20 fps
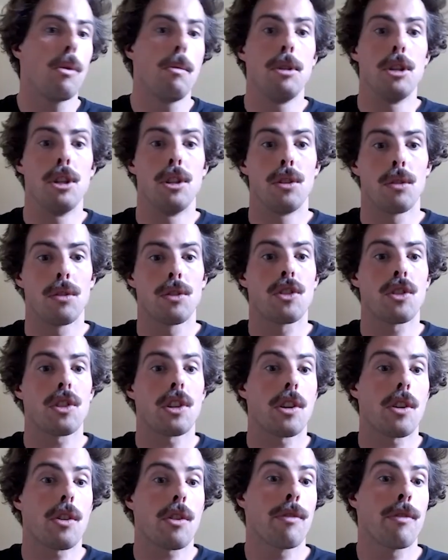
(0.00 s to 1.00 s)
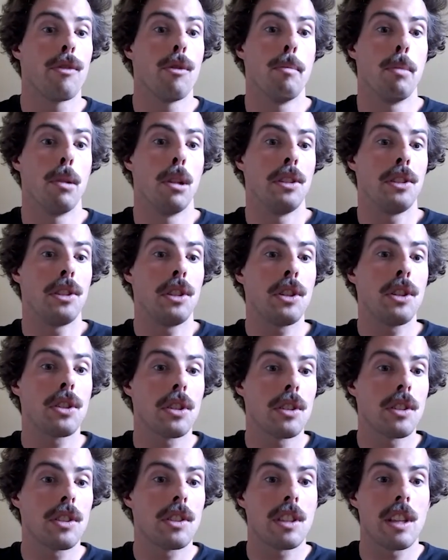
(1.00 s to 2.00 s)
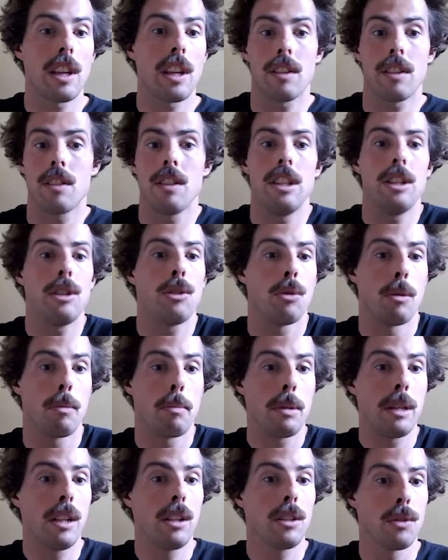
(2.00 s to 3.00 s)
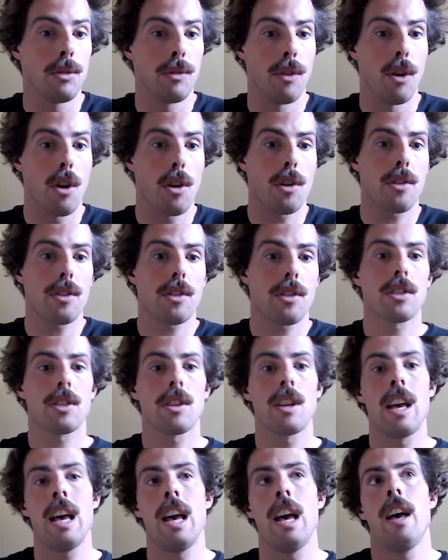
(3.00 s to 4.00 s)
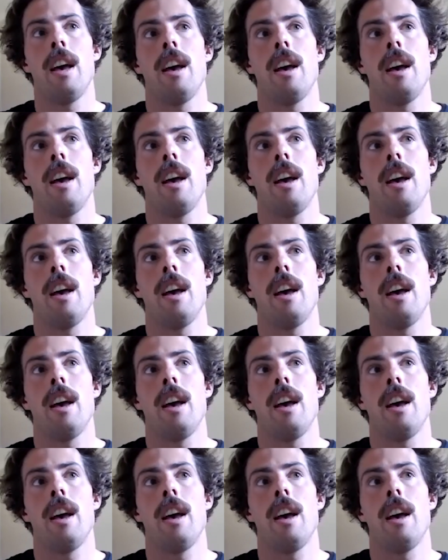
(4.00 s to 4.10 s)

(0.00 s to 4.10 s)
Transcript: will be a non-starter for politicians that need to appeal to voters?